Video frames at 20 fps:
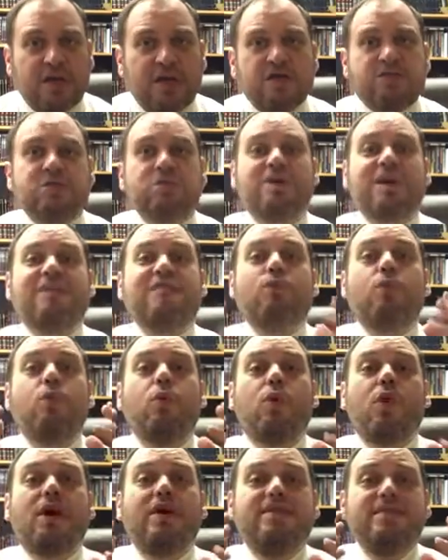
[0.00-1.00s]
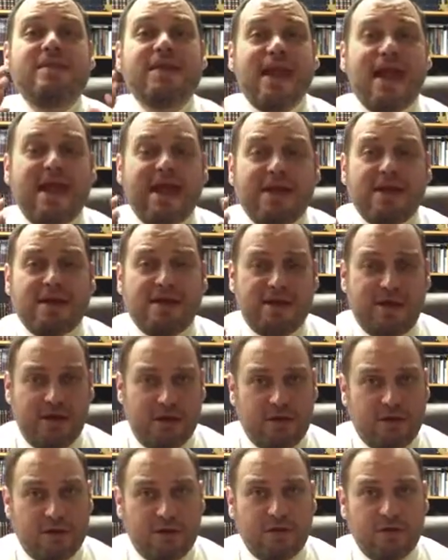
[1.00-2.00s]
And so we have one day a
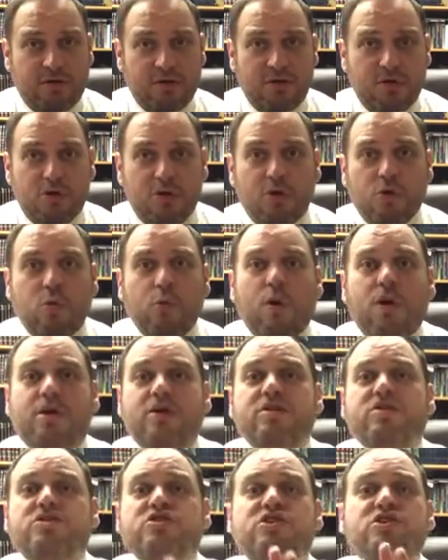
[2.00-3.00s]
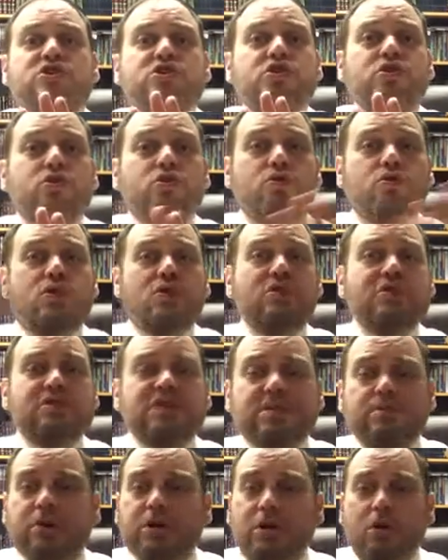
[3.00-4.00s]
year where it's just kulo
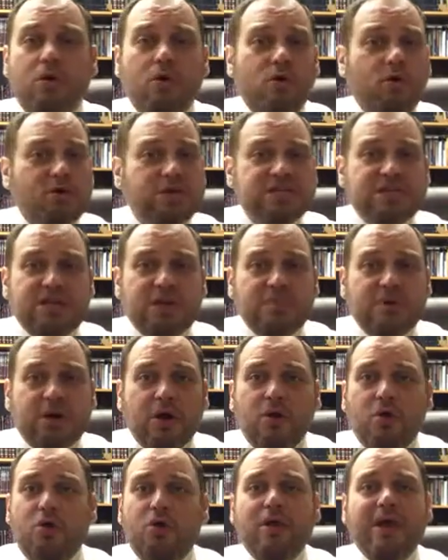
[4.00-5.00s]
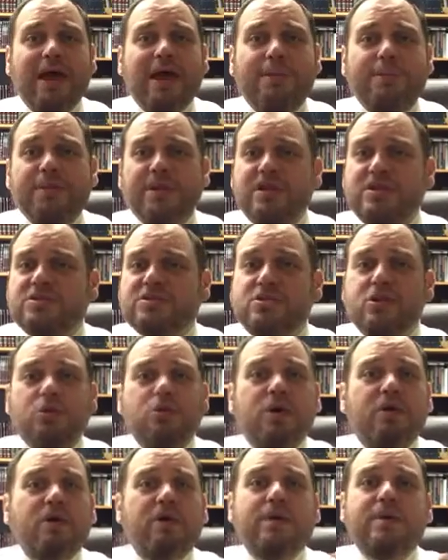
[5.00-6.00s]
simcha, all happiness.
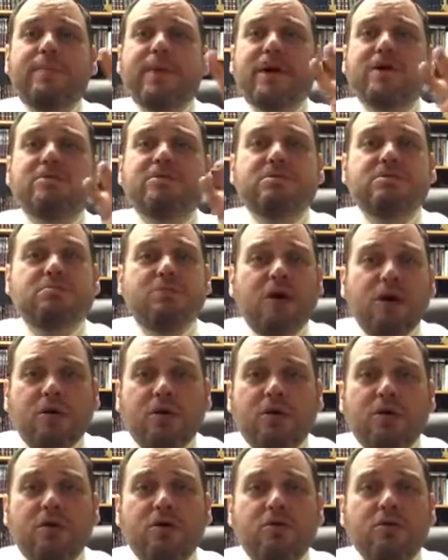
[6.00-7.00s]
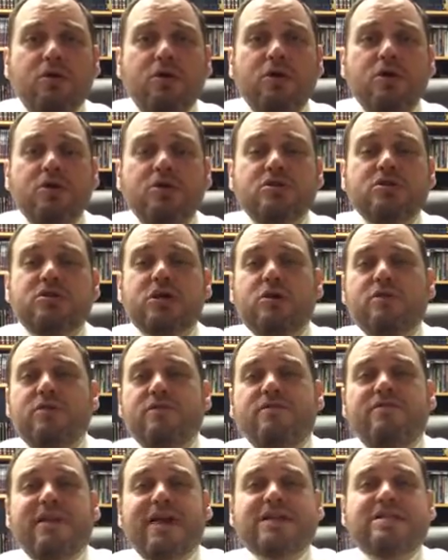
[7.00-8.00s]
Don't worry about tomorrow. Don't
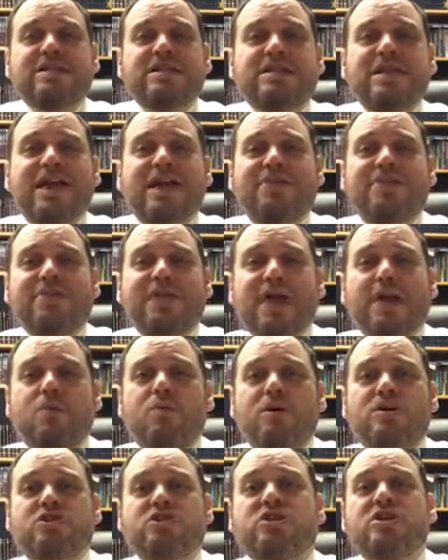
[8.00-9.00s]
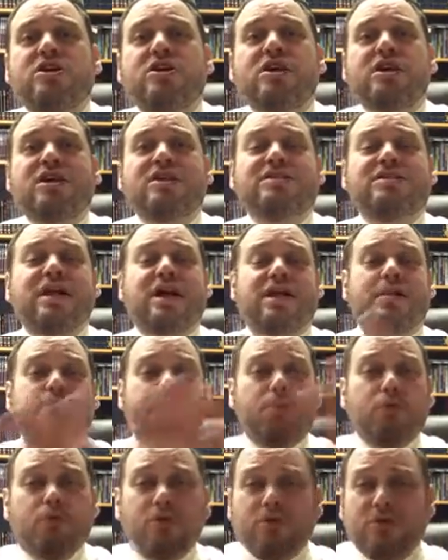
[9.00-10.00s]
investigate that which is not
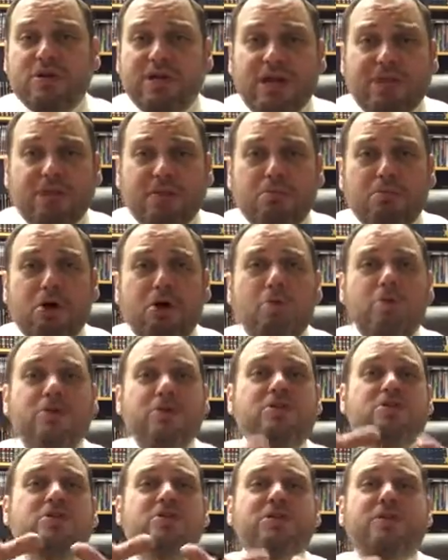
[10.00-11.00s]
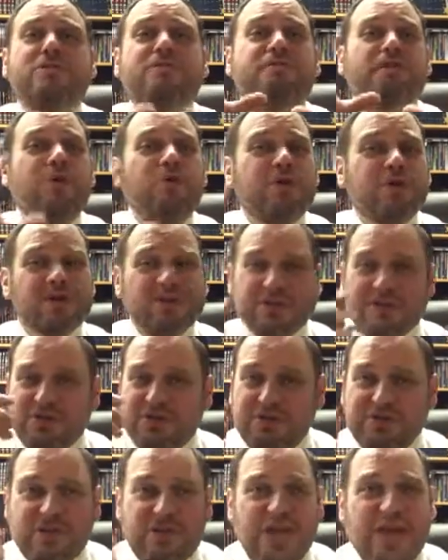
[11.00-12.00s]
important at the moment. Just focus
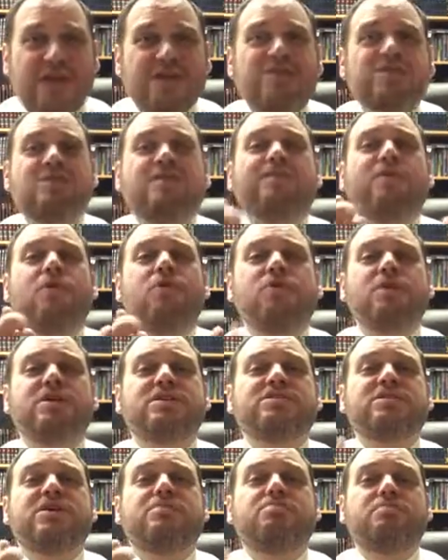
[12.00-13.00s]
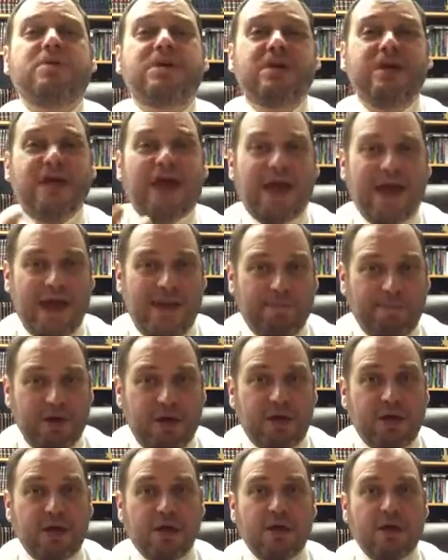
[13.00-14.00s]
on the day. Just focus on being
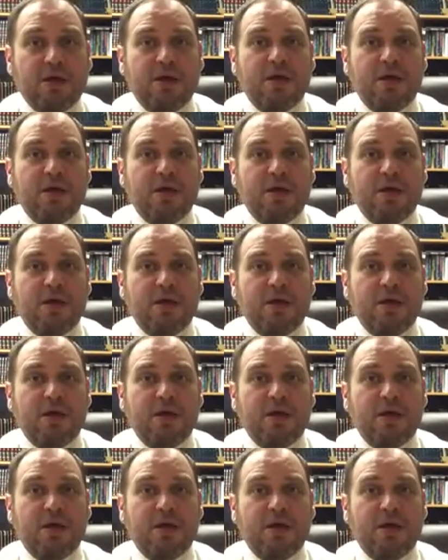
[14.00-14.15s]
happy.